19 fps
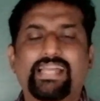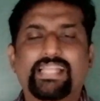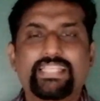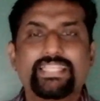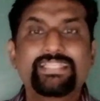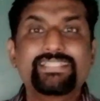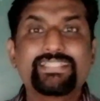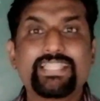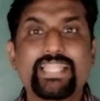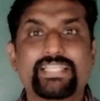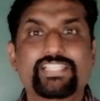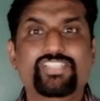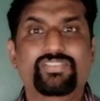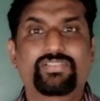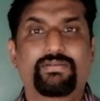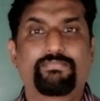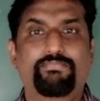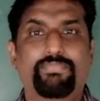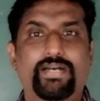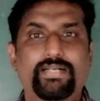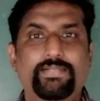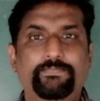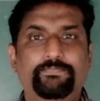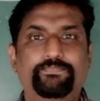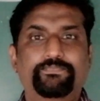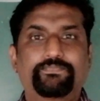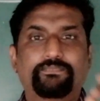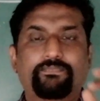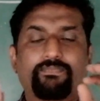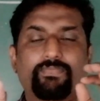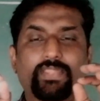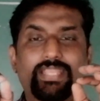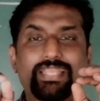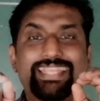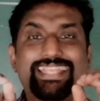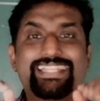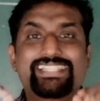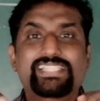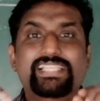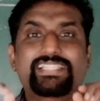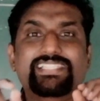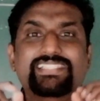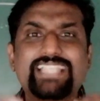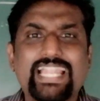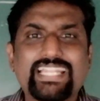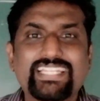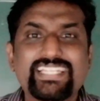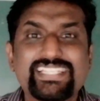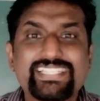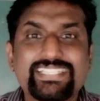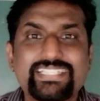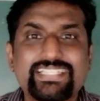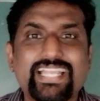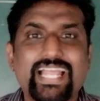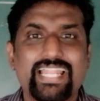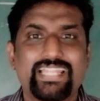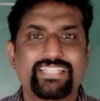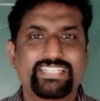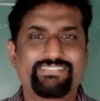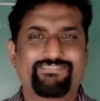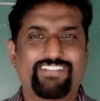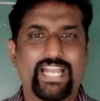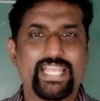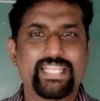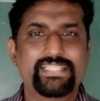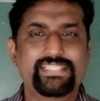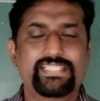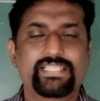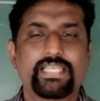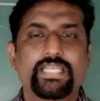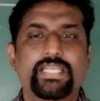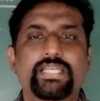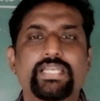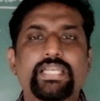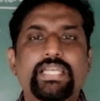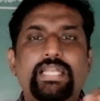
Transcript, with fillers: index number is a statistical device